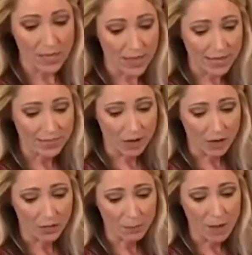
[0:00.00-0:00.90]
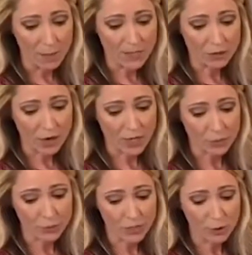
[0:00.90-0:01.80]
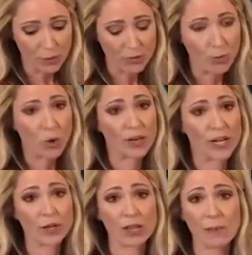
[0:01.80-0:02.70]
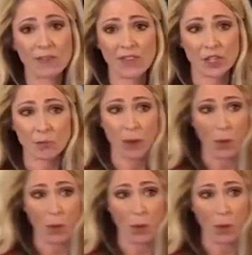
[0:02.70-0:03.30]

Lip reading: Thanks, Connor. Mommy's trying to do a little bit of work. Can you let me finish